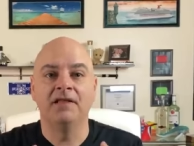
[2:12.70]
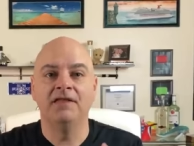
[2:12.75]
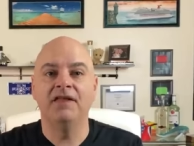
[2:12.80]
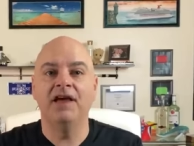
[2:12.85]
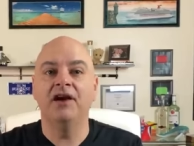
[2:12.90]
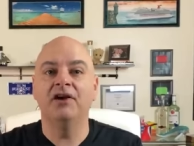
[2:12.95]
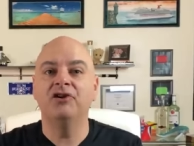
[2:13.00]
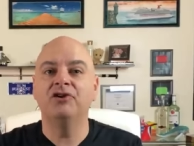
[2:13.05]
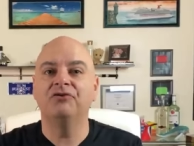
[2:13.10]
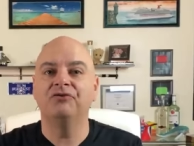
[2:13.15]

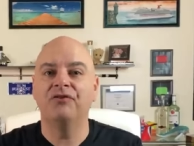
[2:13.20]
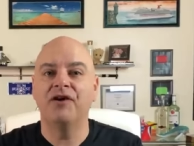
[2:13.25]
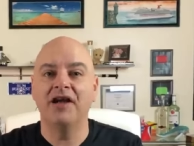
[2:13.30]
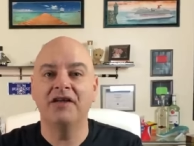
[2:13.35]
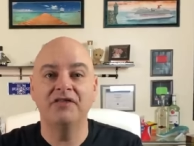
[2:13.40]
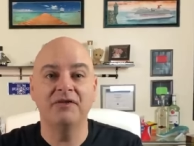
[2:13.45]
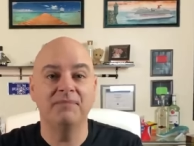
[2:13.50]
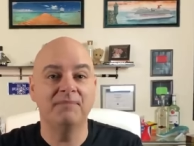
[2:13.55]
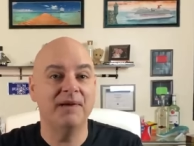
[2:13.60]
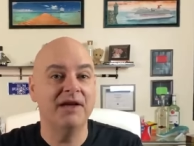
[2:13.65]
There you'll
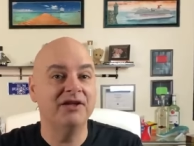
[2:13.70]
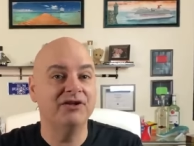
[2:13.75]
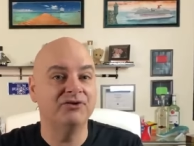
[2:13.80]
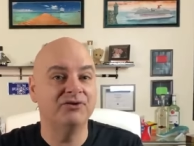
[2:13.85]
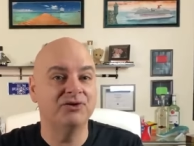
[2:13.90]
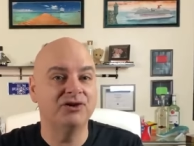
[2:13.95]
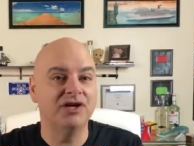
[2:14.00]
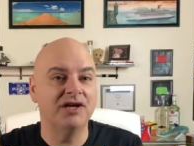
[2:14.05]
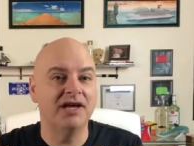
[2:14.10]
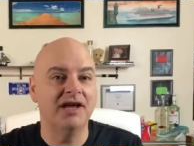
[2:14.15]
find the
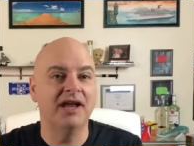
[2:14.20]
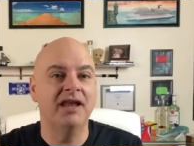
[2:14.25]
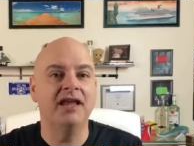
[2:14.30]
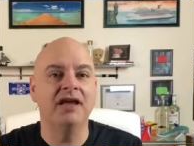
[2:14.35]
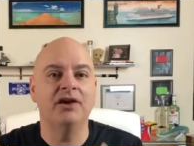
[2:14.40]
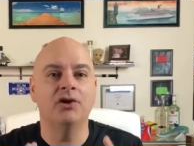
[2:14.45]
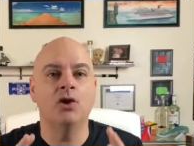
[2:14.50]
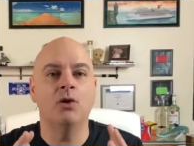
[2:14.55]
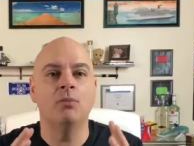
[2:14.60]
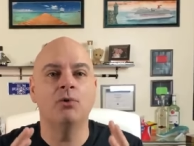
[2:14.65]
maitre d' and
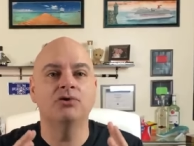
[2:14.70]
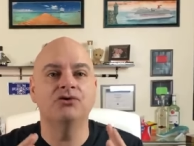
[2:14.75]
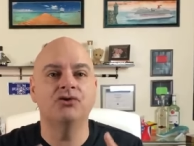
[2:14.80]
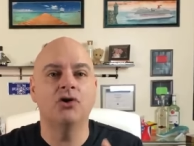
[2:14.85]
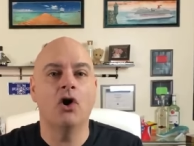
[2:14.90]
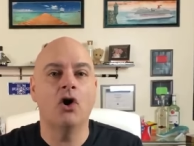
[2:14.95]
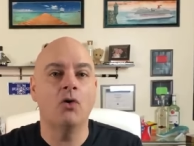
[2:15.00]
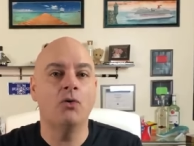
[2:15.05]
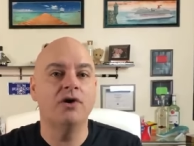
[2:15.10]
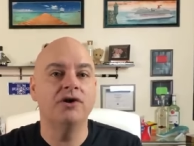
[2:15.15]
he can almost
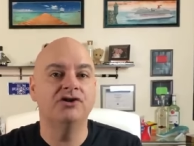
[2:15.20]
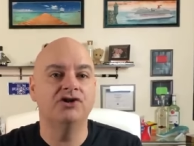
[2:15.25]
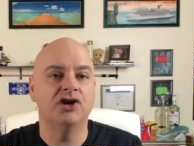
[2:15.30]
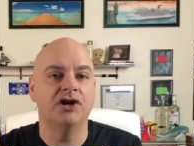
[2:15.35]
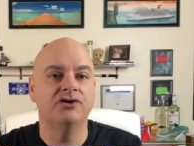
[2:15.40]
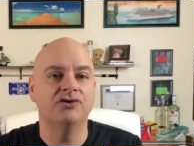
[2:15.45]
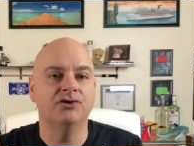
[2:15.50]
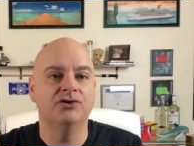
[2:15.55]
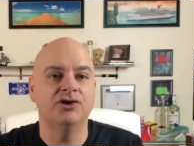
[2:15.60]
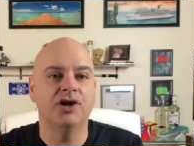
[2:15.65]
always
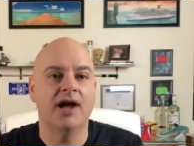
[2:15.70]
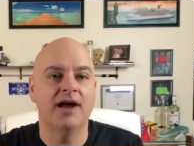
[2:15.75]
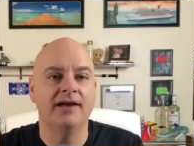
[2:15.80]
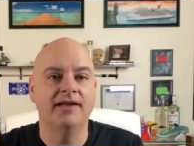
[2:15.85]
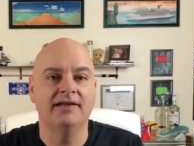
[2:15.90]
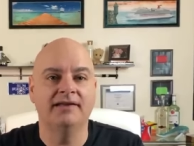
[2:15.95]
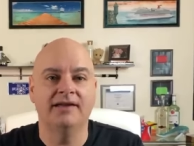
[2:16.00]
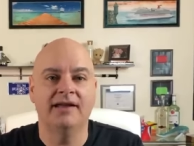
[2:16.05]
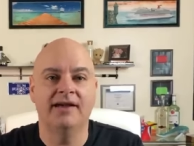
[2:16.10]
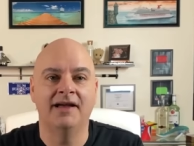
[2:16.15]
change your
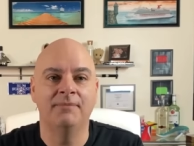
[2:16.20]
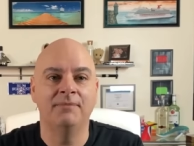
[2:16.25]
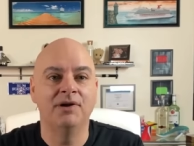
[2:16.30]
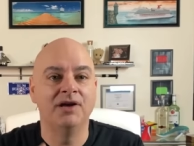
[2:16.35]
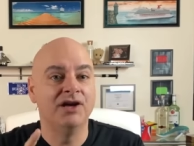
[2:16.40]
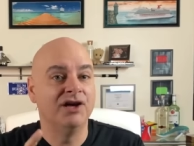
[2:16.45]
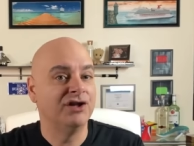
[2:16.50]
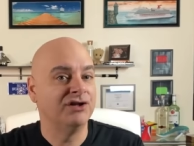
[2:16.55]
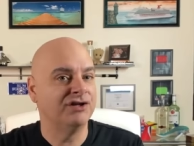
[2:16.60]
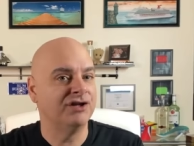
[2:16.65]
dining time
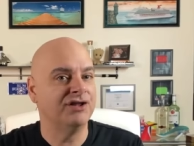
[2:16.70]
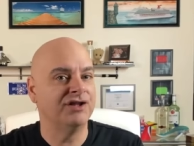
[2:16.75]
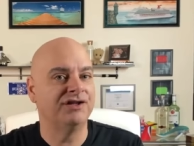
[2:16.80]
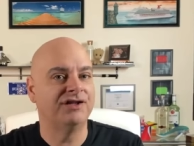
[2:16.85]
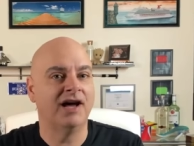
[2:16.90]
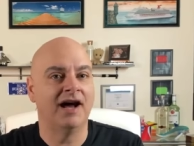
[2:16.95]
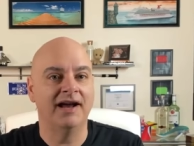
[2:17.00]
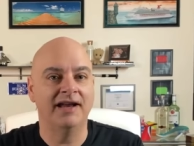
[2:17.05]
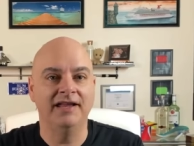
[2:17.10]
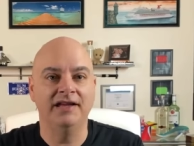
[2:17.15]
to the
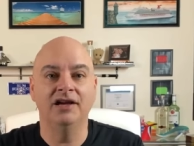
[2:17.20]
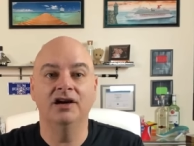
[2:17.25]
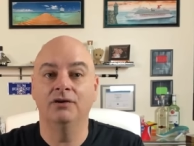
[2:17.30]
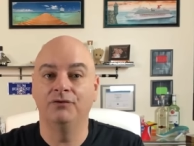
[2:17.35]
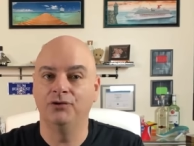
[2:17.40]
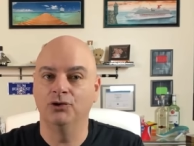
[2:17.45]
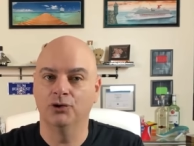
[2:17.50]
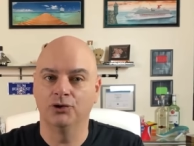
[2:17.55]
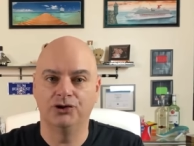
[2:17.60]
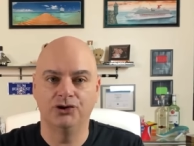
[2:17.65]
dining
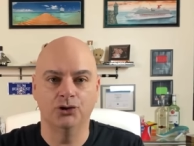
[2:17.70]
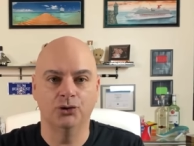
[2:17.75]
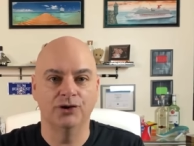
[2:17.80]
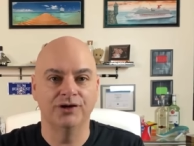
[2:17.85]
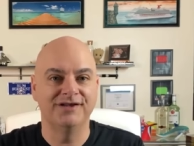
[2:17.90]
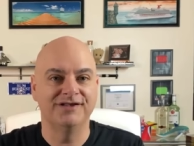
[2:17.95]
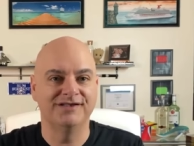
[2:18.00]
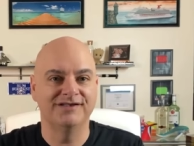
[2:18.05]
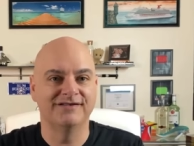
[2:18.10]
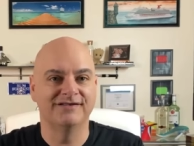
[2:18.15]
of your
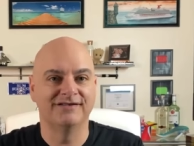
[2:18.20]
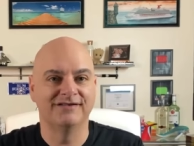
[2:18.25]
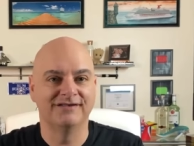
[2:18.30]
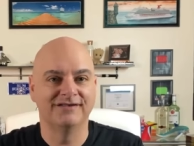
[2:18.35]
choice.